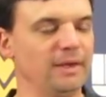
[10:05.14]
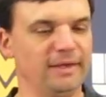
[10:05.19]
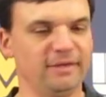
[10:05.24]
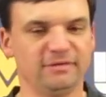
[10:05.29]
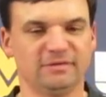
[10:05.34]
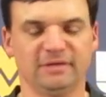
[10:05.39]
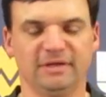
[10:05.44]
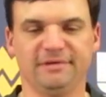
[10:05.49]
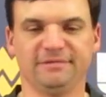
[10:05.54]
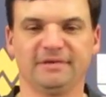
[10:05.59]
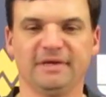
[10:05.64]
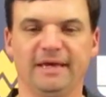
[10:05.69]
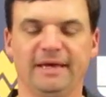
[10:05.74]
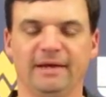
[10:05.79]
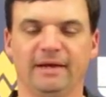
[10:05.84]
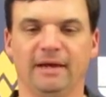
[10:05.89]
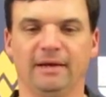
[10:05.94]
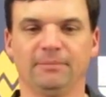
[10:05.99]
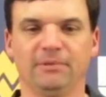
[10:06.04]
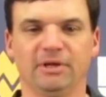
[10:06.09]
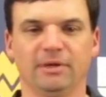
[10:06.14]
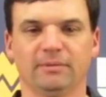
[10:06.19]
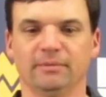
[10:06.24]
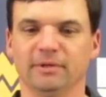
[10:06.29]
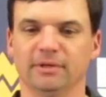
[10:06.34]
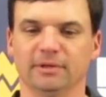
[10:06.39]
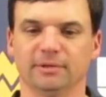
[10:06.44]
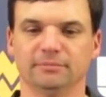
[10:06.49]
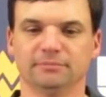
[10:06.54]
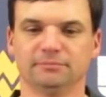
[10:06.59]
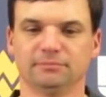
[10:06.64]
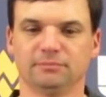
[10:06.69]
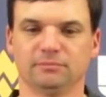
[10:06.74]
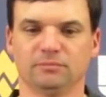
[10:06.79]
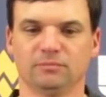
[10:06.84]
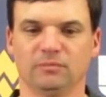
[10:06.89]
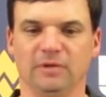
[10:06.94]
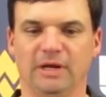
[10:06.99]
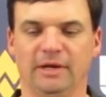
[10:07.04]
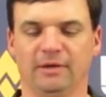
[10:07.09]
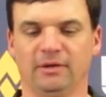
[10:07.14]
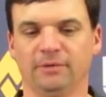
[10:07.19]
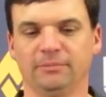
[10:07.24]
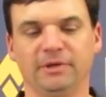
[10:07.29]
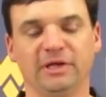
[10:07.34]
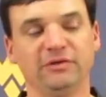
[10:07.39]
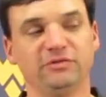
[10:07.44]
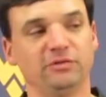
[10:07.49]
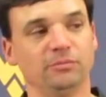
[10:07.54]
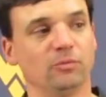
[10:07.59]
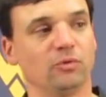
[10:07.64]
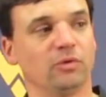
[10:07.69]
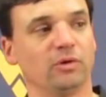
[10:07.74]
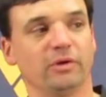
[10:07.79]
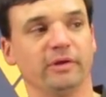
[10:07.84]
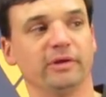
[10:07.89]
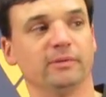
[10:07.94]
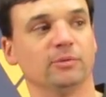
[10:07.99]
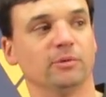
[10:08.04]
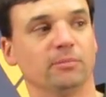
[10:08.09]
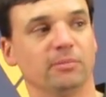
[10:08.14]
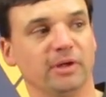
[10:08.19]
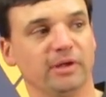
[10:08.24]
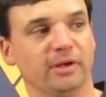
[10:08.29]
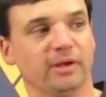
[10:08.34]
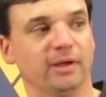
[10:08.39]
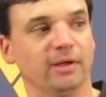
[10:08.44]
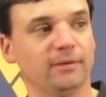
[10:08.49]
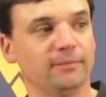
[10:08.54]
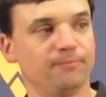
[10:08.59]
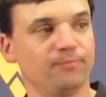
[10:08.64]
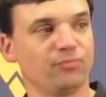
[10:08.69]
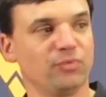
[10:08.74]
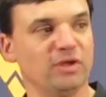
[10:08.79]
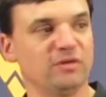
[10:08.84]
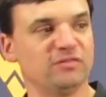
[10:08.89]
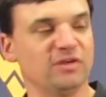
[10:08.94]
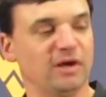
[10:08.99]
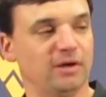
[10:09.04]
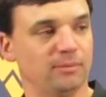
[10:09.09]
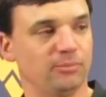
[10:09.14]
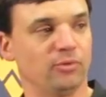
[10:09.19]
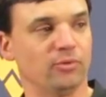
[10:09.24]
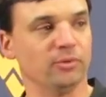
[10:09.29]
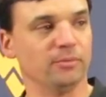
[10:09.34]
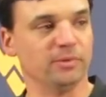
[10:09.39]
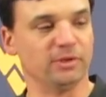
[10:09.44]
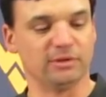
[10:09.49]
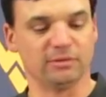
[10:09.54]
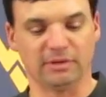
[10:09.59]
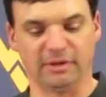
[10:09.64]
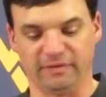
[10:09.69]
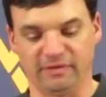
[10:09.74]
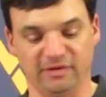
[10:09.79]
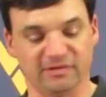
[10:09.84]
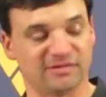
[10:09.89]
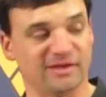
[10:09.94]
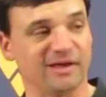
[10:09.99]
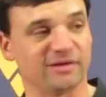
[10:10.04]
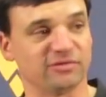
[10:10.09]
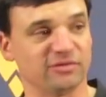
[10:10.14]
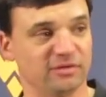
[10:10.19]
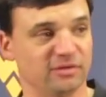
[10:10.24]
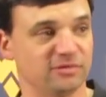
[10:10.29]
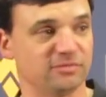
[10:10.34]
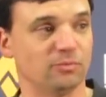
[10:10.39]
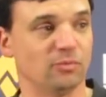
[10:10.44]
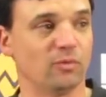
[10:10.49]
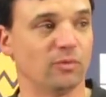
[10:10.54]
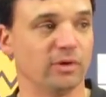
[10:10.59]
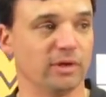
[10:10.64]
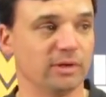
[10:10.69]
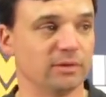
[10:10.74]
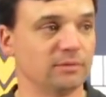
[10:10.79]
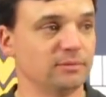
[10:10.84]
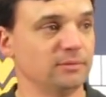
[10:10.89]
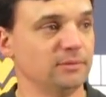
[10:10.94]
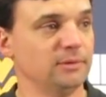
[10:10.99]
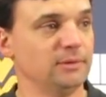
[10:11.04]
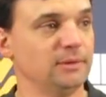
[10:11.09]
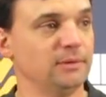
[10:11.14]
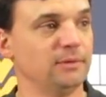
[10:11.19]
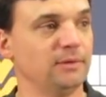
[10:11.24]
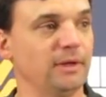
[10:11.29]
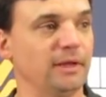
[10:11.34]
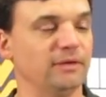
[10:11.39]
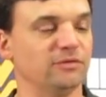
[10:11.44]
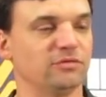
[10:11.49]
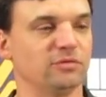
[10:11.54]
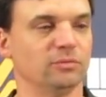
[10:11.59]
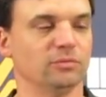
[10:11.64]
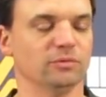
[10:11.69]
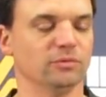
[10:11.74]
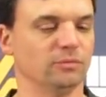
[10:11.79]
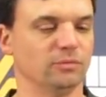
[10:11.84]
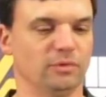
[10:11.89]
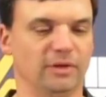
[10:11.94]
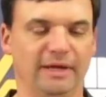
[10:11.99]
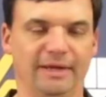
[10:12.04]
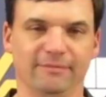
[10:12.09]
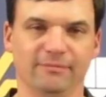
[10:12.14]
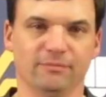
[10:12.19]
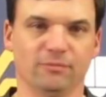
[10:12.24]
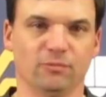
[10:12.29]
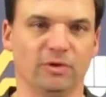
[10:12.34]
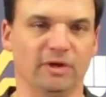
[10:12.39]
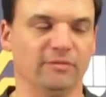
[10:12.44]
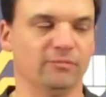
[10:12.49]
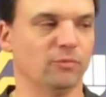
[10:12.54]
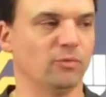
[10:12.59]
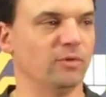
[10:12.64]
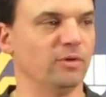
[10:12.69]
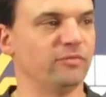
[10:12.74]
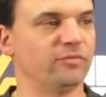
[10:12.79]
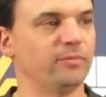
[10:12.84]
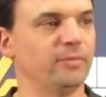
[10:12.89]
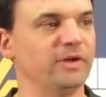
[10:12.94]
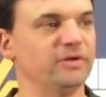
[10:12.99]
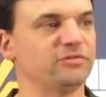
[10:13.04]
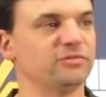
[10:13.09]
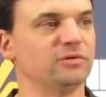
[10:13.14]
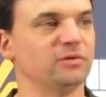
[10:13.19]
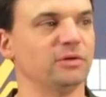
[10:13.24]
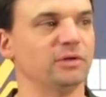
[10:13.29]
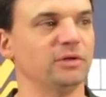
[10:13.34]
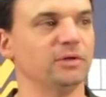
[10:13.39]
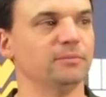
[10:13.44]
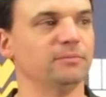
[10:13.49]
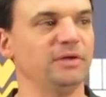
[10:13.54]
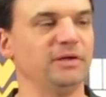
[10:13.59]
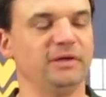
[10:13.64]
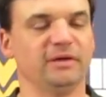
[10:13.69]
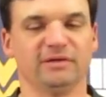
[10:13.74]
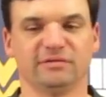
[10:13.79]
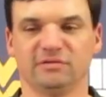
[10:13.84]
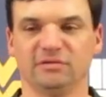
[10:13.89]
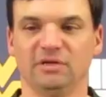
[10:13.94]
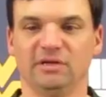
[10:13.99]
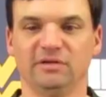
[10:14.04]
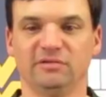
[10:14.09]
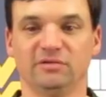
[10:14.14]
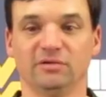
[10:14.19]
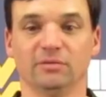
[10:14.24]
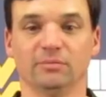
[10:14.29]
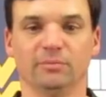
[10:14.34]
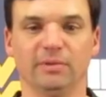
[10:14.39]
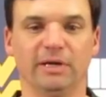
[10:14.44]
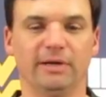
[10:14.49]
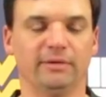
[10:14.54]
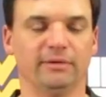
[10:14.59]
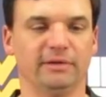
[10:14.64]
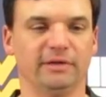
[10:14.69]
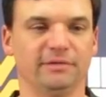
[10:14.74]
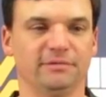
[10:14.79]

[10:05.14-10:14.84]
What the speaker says: Yeah, I'll update you more on him on Monday. He's got an appointment, I think it's actually this morning. And so we'll have more information on him. He's doing better.